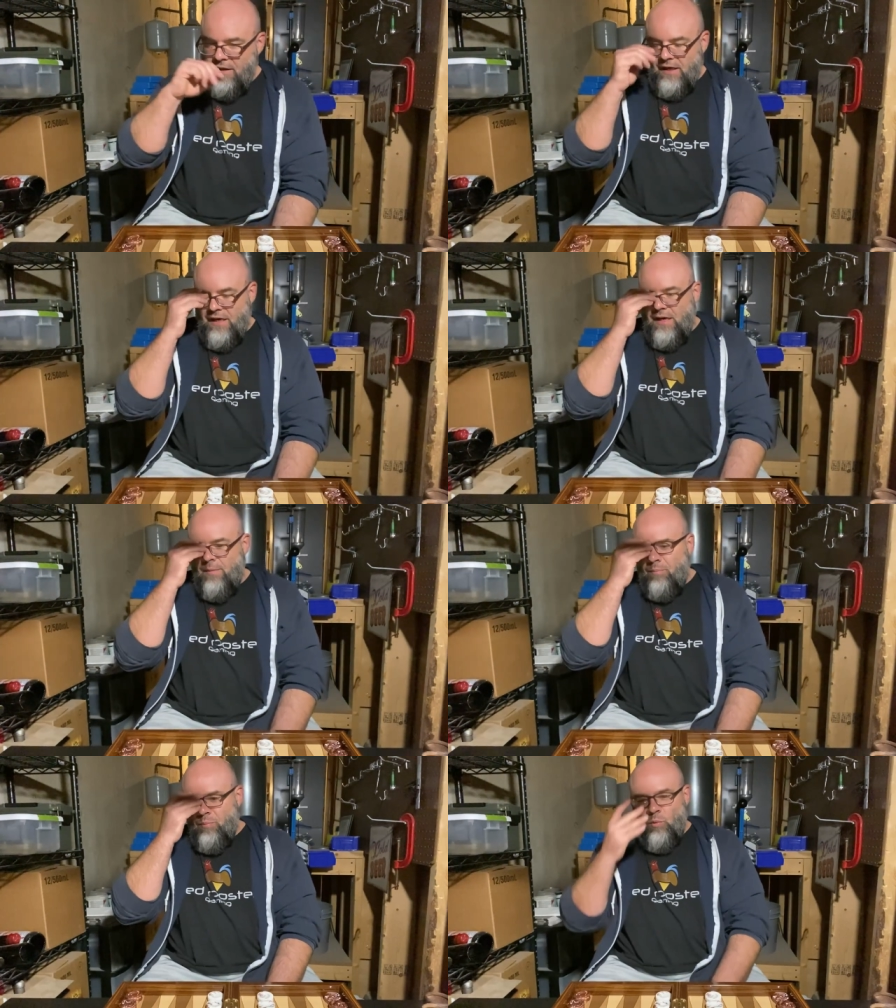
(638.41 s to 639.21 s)

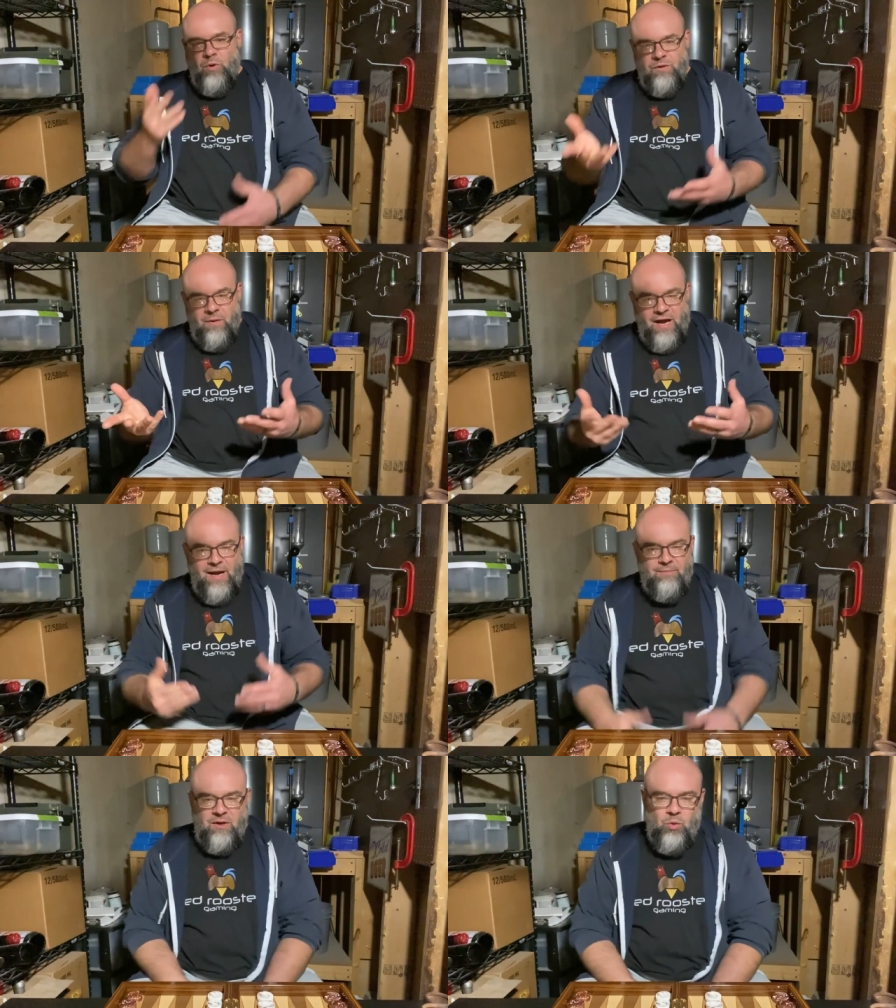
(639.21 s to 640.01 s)
um, with my
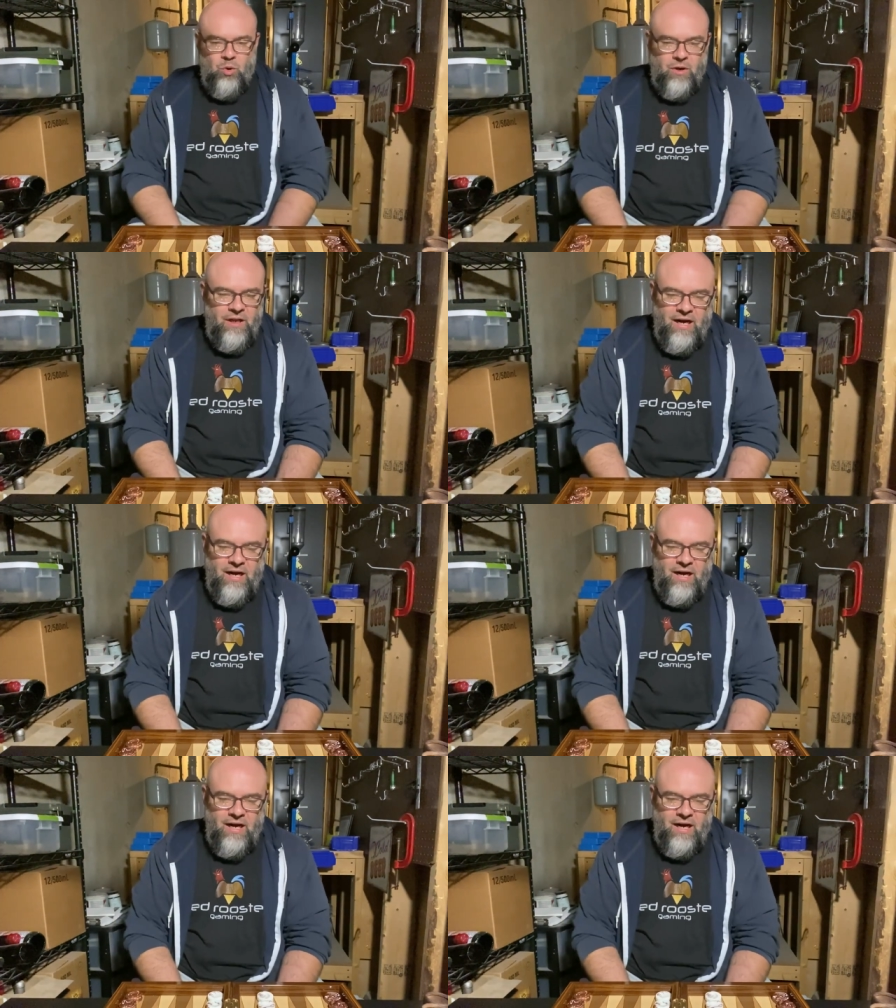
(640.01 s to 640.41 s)
Homdi board.